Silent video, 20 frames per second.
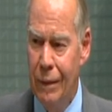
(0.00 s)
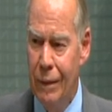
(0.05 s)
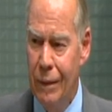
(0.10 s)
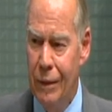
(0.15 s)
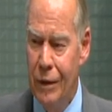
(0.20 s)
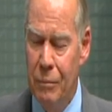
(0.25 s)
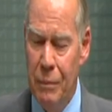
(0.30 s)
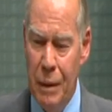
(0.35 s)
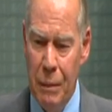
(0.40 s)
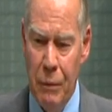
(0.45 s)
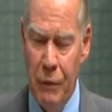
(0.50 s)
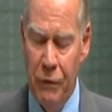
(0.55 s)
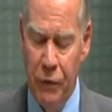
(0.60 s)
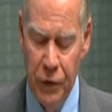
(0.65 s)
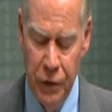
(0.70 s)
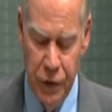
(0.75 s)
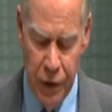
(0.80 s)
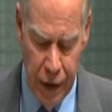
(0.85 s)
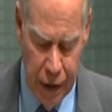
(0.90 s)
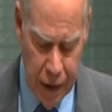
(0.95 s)
The member for
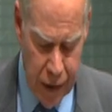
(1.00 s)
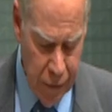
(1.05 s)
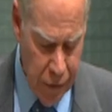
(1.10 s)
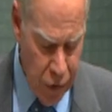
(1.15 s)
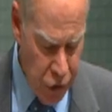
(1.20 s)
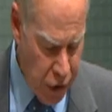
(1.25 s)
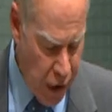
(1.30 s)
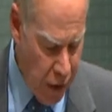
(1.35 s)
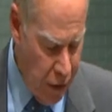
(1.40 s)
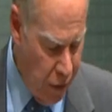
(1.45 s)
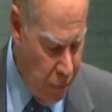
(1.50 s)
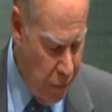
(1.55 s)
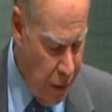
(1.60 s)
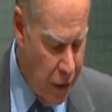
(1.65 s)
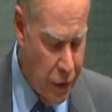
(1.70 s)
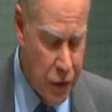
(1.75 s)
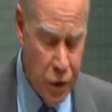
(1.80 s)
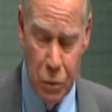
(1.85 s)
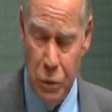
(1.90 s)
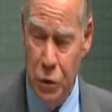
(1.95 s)
Deakin, the shadow
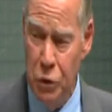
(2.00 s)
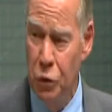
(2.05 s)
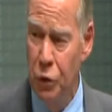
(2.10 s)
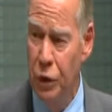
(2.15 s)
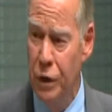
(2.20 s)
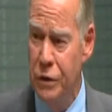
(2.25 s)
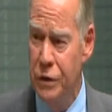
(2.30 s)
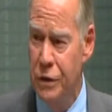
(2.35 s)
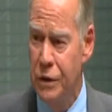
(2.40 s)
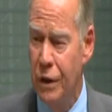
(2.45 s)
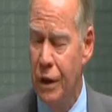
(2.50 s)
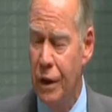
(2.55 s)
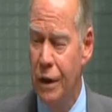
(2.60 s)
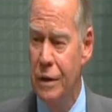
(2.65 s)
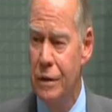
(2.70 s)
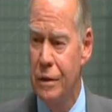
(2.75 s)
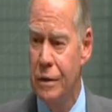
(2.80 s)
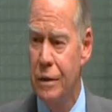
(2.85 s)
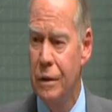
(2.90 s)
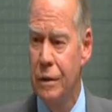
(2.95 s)
minister, was
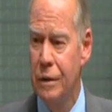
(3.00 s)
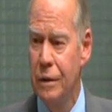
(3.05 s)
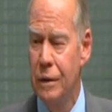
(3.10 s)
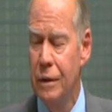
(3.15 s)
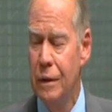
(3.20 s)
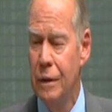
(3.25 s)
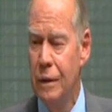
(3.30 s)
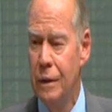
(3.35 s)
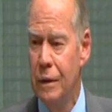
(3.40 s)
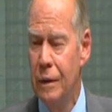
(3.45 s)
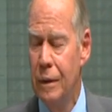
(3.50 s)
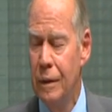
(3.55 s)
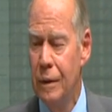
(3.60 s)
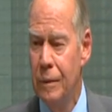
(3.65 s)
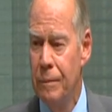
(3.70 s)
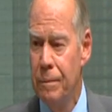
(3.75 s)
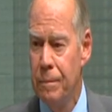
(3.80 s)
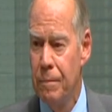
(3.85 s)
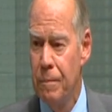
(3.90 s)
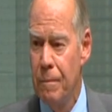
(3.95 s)
criticised
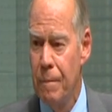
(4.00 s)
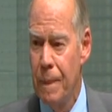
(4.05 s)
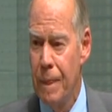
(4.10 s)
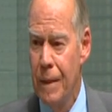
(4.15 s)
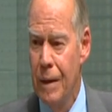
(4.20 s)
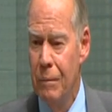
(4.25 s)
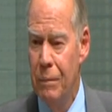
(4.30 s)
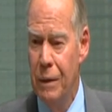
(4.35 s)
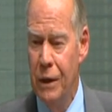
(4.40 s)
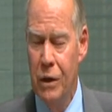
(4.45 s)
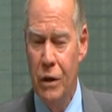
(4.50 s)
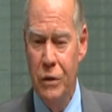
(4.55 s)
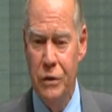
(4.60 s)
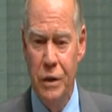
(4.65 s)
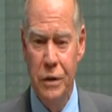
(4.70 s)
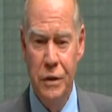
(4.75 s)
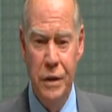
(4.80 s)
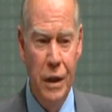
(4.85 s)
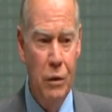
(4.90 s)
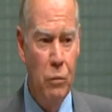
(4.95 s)
because he
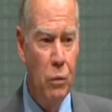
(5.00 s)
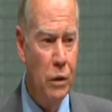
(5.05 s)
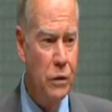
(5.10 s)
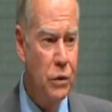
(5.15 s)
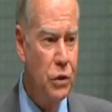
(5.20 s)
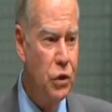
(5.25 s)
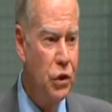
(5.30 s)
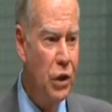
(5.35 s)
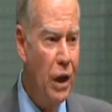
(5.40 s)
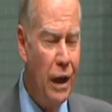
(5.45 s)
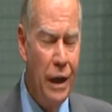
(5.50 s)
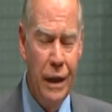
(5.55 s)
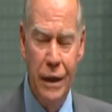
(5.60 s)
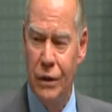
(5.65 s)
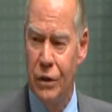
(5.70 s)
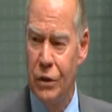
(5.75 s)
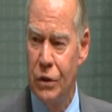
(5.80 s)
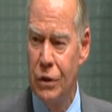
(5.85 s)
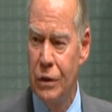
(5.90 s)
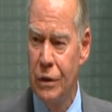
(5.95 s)
said, what's
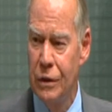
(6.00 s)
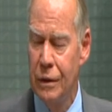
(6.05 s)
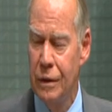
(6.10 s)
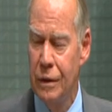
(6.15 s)
changed?